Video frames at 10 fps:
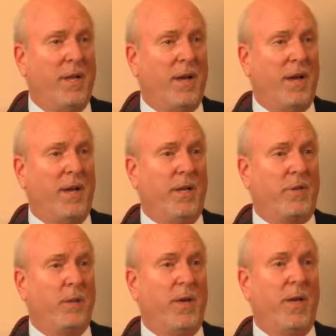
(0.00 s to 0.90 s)

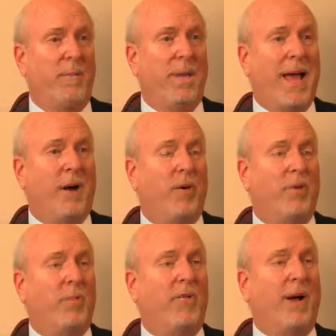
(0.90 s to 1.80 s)
It's really a matter
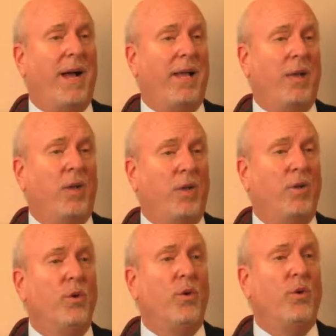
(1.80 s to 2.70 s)
of providing
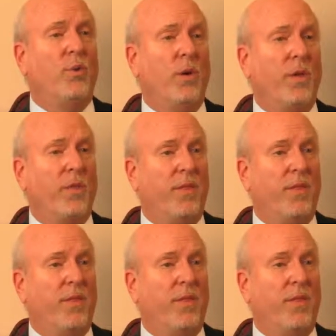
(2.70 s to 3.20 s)
you with